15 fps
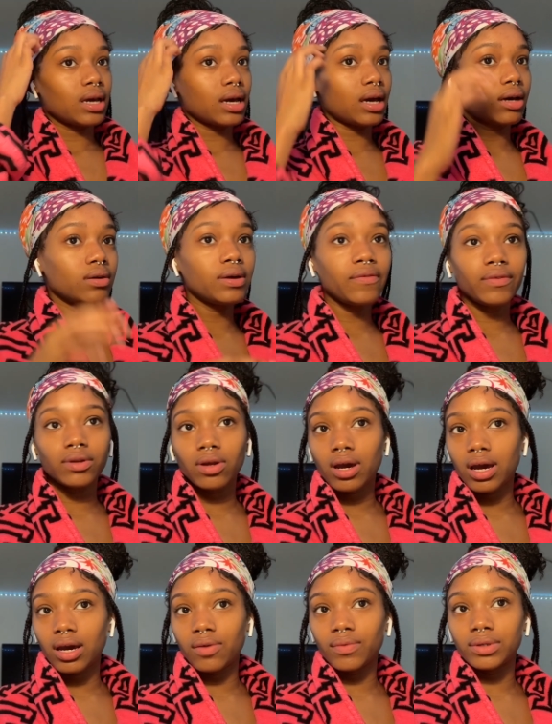I don't even know
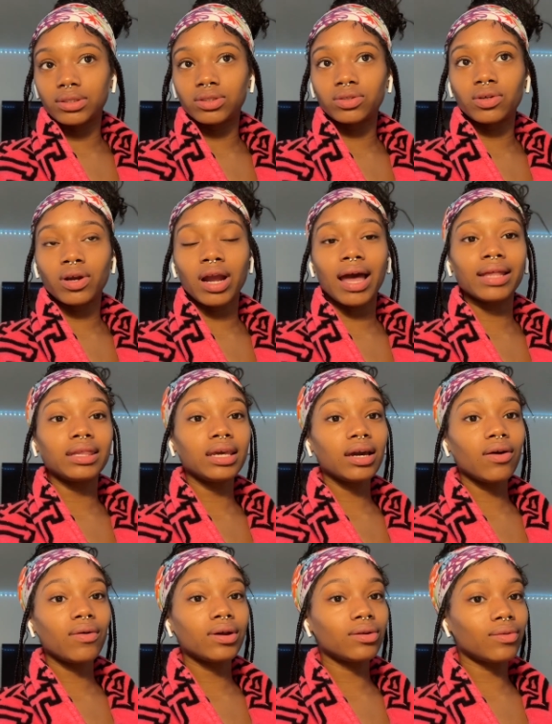how I want to start. I think I
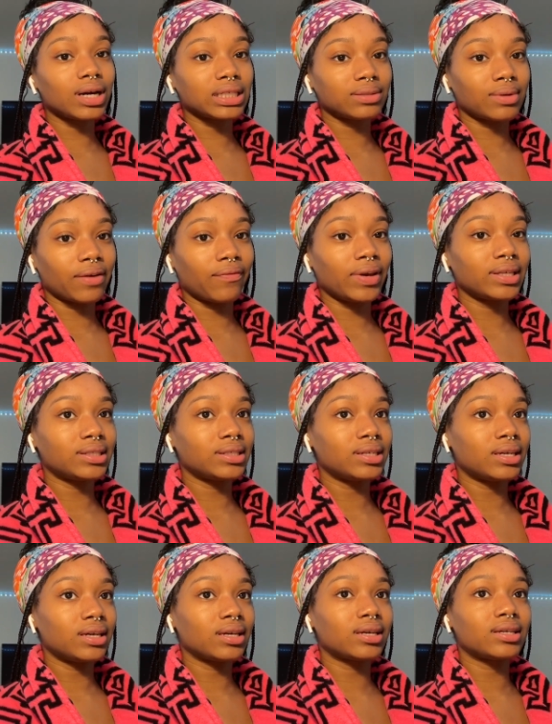want to wash my face
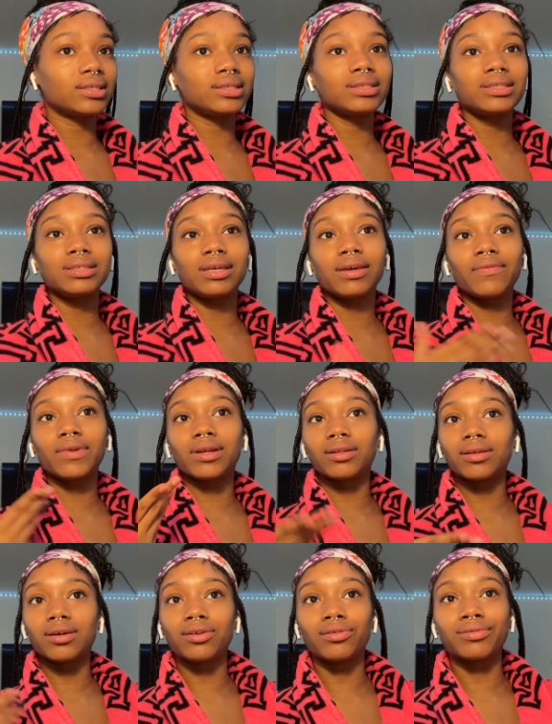again because it's giving a
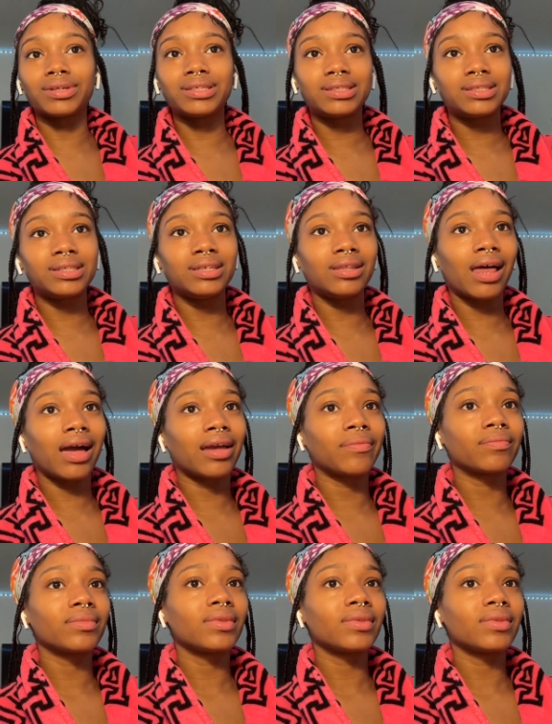little greasy. Like,